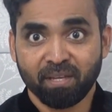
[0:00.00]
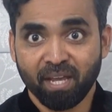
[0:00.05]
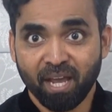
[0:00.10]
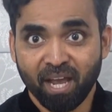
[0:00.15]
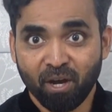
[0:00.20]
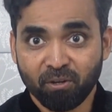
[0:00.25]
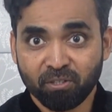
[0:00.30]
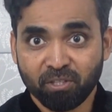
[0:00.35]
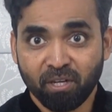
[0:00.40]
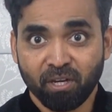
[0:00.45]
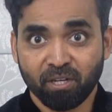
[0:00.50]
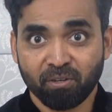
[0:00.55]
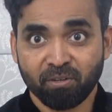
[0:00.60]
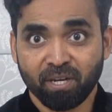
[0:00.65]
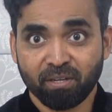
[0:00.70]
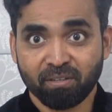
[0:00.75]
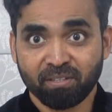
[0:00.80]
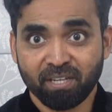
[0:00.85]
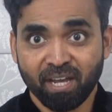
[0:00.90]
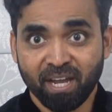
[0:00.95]
Our
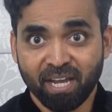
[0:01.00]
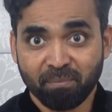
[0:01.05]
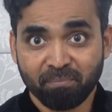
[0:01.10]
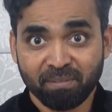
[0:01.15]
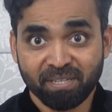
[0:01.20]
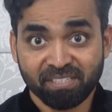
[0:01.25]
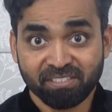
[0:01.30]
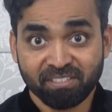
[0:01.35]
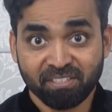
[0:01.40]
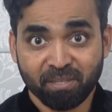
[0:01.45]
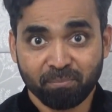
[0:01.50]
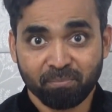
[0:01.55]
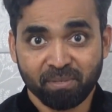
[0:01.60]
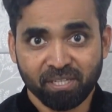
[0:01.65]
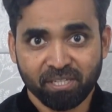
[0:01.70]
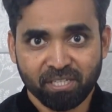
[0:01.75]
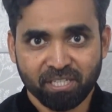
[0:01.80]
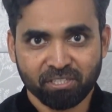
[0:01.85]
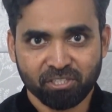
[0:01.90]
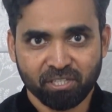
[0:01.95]
turnaround time is
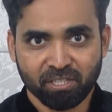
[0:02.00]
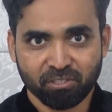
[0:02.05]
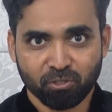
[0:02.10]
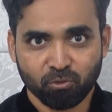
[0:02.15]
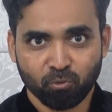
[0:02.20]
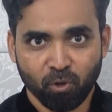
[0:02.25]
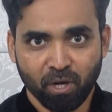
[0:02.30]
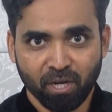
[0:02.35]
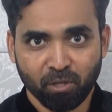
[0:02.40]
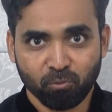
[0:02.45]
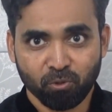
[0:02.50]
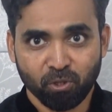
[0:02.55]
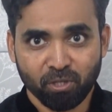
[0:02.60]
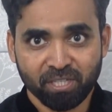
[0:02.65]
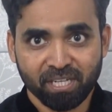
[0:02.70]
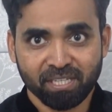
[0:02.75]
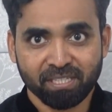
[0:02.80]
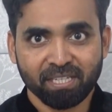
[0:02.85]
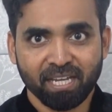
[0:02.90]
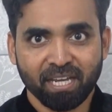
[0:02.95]
typically just 1
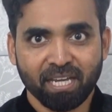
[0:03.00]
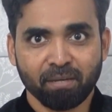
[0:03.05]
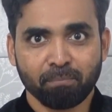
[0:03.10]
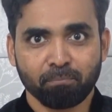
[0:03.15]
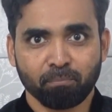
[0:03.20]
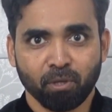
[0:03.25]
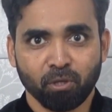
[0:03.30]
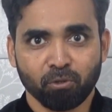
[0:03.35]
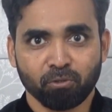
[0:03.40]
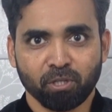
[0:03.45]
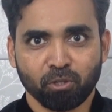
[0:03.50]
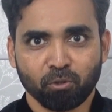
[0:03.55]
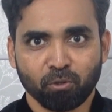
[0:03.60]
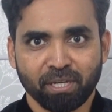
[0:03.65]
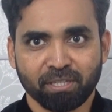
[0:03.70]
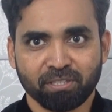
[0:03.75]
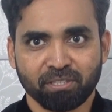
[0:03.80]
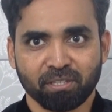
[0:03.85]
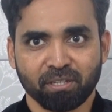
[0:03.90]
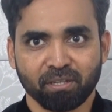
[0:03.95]
working day per
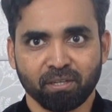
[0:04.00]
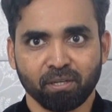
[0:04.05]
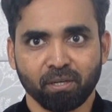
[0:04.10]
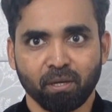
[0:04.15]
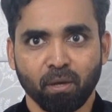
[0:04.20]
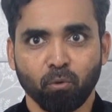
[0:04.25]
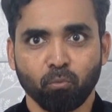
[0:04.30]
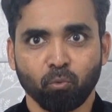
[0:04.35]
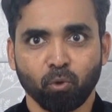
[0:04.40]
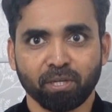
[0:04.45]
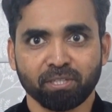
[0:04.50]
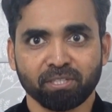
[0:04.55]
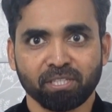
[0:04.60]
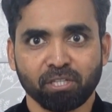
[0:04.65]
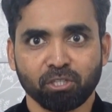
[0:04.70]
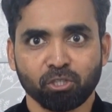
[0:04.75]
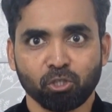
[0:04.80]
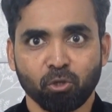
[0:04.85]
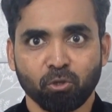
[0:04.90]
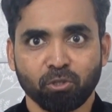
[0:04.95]
request. What's
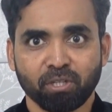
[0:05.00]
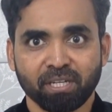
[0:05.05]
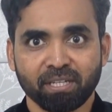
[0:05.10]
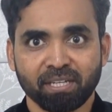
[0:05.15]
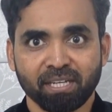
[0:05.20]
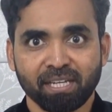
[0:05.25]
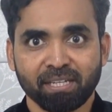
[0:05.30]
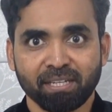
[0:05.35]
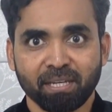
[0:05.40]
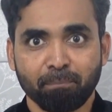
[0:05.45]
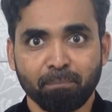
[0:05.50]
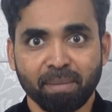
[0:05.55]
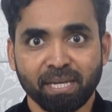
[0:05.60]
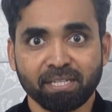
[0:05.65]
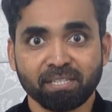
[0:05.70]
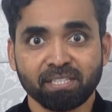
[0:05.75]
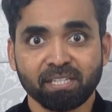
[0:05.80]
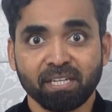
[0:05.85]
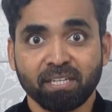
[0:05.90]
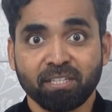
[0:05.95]
included in the
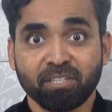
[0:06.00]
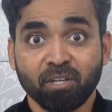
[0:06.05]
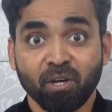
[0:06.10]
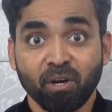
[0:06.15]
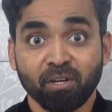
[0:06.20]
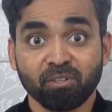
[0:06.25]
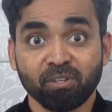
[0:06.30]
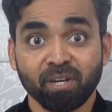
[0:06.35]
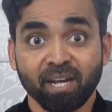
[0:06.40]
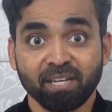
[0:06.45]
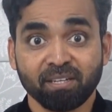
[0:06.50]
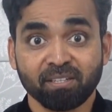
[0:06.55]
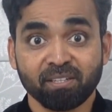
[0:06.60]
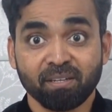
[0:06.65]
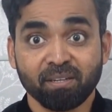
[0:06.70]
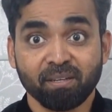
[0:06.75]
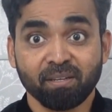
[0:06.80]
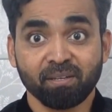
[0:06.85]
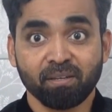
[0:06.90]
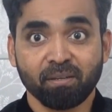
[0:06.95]
maintenance contract?
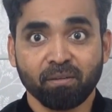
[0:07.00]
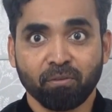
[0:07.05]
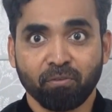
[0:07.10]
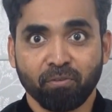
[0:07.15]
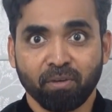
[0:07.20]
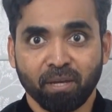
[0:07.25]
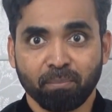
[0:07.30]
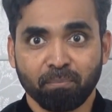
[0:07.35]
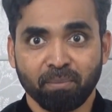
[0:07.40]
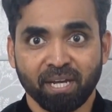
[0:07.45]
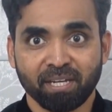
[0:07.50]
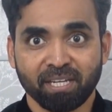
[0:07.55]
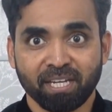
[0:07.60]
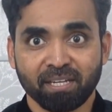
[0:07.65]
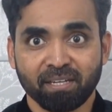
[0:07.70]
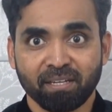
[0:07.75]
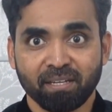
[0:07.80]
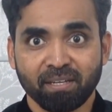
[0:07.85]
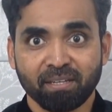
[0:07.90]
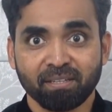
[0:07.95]
Free
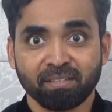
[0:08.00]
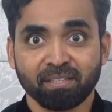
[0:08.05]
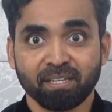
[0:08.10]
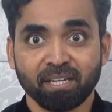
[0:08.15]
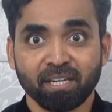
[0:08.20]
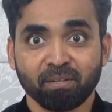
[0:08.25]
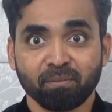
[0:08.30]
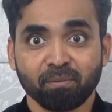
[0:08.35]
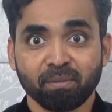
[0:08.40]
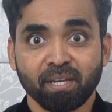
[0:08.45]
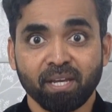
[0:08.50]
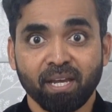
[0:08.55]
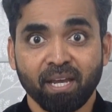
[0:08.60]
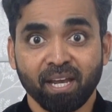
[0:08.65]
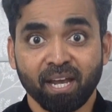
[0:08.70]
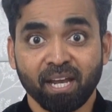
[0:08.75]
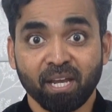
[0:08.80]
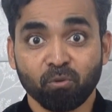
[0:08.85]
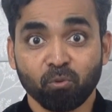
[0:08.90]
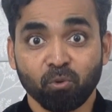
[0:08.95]
plugin, theme,
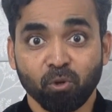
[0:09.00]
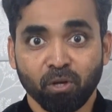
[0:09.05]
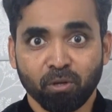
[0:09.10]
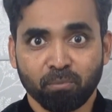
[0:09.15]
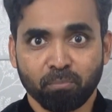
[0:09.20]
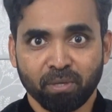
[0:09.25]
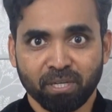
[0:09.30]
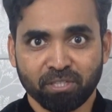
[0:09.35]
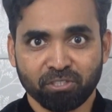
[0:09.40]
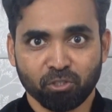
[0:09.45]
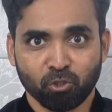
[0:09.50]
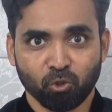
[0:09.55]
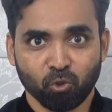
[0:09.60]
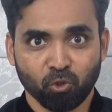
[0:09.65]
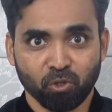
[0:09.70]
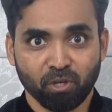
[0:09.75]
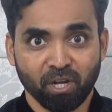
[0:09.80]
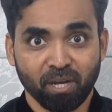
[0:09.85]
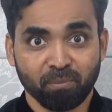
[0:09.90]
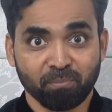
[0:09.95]
and WordPress
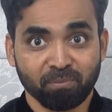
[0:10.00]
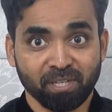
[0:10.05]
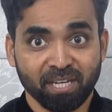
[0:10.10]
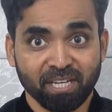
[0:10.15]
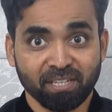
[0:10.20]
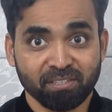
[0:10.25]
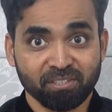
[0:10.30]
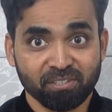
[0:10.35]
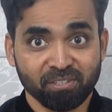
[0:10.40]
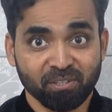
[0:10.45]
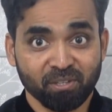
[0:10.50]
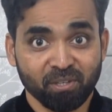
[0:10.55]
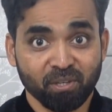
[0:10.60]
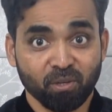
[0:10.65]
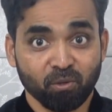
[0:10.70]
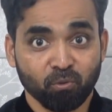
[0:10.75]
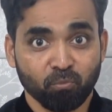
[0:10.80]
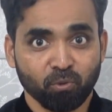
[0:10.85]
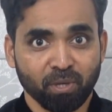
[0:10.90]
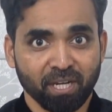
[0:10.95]
core updates,
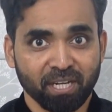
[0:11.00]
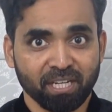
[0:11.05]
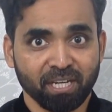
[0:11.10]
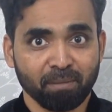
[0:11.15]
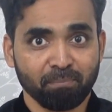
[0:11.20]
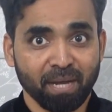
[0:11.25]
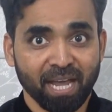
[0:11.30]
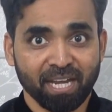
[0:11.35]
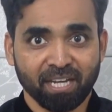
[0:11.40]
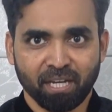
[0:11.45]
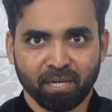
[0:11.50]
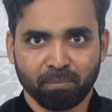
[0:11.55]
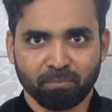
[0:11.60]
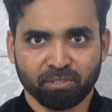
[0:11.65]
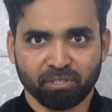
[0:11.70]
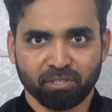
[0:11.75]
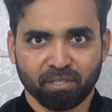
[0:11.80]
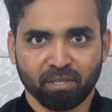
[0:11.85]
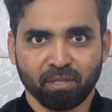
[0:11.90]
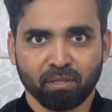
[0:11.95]
weekly
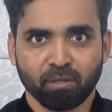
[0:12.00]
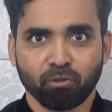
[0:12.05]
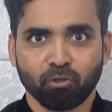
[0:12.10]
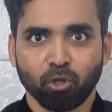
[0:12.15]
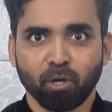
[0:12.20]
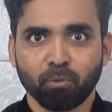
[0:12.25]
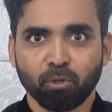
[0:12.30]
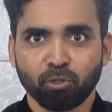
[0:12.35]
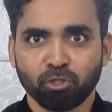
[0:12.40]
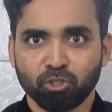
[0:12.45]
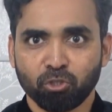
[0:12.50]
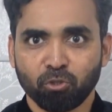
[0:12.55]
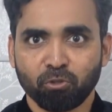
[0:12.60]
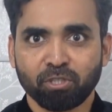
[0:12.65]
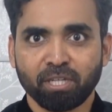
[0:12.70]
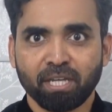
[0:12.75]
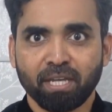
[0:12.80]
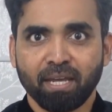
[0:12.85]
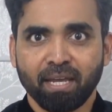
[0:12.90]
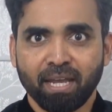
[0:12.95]
backups,
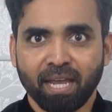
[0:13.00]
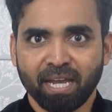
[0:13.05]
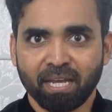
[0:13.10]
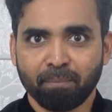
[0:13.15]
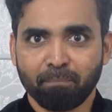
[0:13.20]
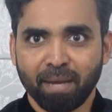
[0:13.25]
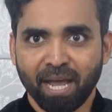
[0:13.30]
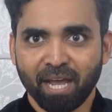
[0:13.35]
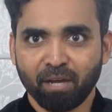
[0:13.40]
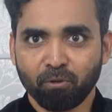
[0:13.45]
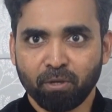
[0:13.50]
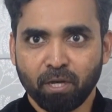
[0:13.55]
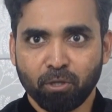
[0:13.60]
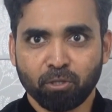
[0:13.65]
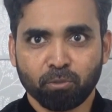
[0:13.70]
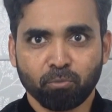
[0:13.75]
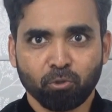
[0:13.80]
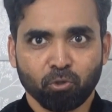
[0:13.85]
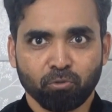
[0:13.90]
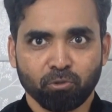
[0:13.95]
troubleshooting and malware
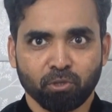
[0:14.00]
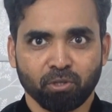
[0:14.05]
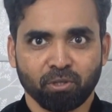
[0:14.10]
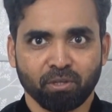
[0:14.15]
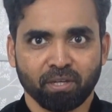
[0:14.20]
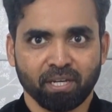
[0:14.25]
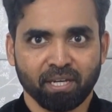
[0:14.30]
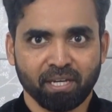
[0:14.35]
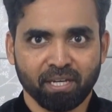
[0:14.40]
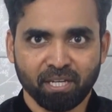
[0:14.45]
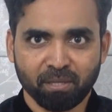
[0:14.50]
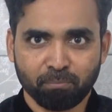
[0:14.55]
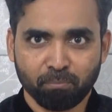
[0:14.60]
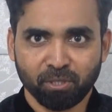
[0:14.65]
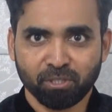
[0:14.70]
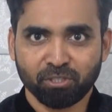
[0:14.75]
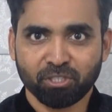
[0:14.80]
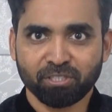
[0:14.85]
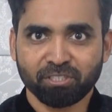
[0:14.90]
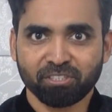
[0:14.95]
removal,
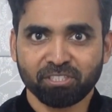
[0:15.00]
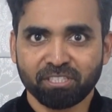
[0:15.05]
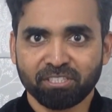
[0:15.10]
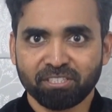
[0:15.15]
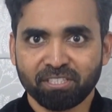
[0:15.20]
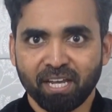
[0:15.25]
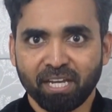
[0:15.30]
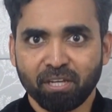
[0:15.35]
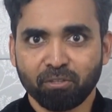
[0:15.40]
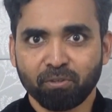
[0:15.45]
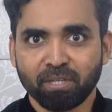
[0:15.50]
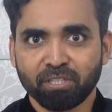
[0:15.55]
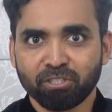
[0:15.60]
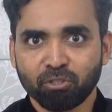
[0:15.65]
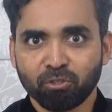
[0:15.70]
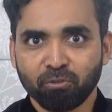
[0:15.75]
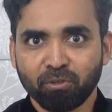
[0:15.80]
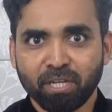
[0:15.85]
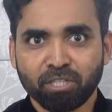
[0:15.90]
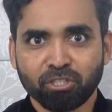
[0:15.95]
emergency site
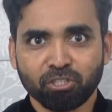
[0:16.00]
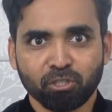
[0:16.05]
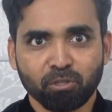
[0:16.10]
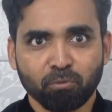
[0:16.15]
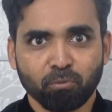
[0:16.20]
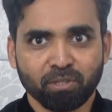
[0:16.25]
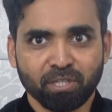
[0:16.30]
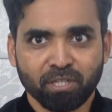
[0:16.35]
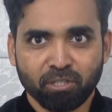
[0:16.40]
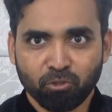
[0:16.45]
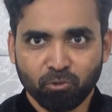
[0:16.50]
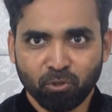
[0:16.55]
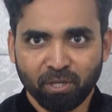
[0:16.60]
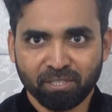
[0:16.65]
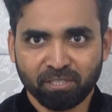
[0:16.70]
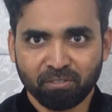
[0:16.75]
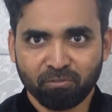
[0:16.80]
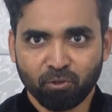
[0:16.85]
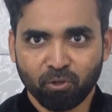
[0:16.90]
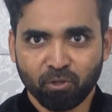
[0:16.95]
restoration within
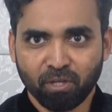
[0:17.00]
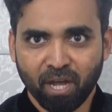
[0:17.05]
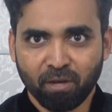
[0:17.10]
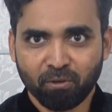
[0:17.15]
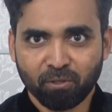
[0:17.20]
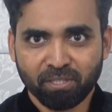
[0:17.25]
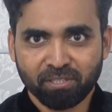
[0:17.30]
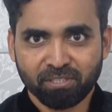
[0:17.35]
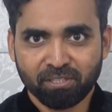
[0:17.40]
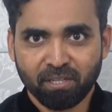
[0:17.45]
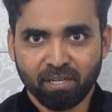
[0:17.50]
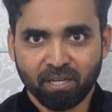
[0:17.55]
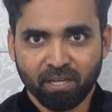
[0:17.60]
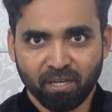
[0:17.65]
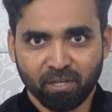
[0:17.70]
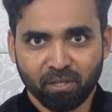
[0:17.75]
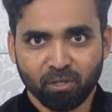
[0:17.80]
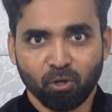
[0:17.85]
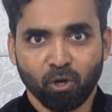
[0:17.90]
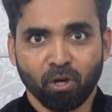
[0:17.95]
24 hours,
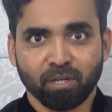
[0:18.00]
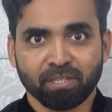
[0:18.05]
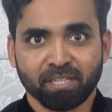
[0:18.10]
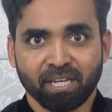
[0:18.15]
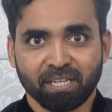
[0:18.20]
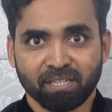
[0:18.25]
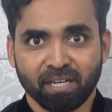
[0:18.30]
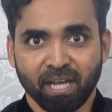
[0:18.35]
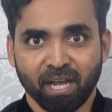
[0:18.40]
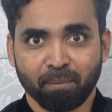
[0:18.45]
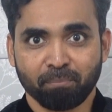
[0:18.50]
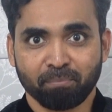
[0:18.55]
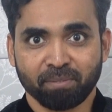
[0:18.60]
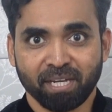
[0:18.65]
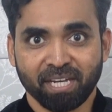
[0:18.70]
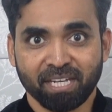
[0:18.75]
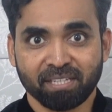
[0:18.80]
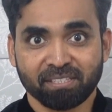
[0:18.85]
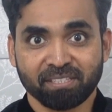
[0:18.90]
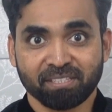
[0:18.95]
content
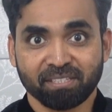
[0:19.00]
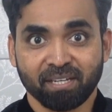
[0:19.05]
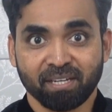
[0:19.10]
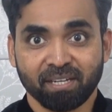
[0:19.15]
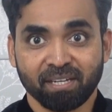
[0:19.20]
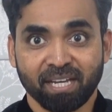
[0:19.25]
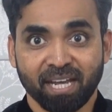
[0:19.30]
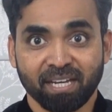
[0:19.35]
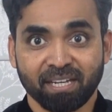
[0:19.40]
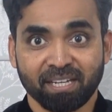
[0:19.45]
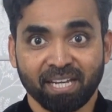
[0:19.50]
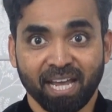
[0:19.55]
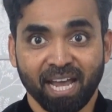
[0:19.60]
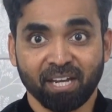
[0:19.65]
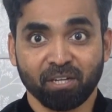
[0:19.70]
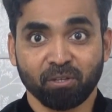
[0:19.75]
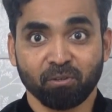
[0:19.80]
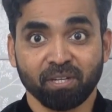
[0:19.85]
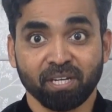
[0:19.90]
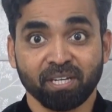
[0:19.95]
updates like
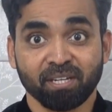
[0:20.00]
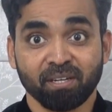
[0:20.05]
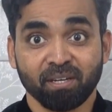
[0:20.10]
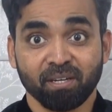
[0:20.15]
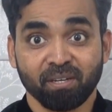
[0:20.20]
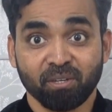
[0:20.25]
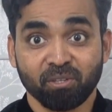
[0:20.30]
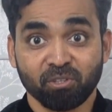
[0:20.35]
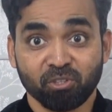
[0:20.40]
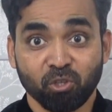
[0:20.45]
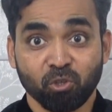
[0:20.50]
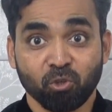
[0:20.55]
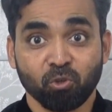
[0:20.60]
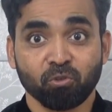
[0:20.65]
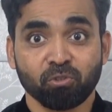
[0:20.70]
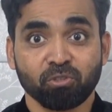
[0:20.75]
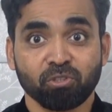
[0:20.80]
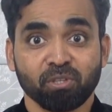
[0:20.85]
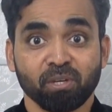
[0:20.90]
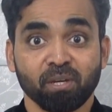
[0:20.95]
gallery,
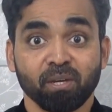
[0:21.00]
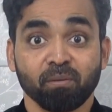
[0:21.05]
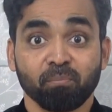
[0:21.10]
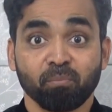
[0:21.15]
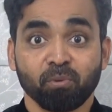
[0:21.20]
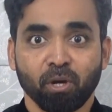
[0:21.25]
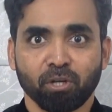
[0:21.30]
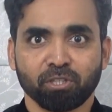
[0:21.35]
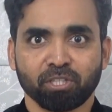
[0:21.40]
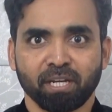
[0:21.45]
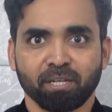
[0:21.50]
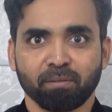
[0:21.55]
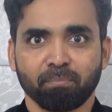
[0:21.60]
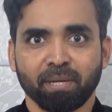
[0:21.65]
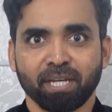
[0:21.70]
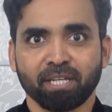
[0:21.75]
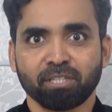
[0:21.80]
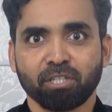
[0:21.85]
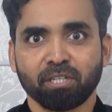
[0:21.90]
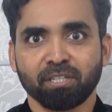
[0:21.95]
news, project
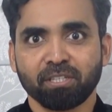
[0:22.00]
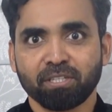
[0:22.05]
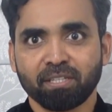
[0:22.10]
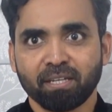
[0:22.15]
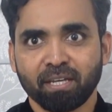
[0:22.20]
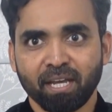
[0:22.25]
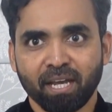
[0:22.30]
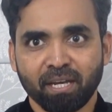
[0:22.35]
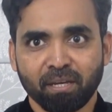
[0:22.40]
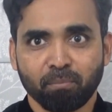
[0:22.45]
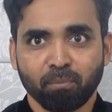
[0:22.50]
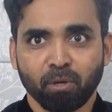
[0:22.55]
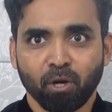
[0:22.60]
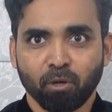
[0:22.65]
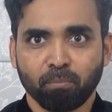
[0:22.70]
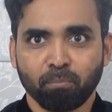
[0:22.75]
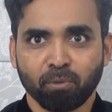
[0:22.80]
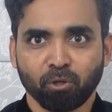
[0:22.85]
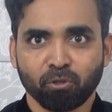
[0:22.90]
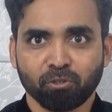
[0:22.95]
pages, and
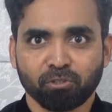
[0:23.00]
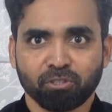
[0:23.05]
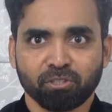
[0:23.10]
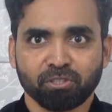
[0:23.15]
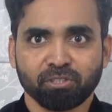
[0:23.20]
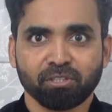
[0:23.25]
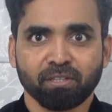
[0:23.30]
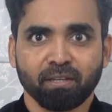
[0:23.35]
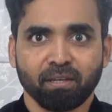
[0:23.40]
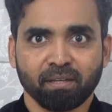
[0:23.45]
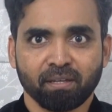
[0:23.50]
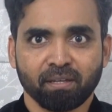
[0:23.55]
blog posts.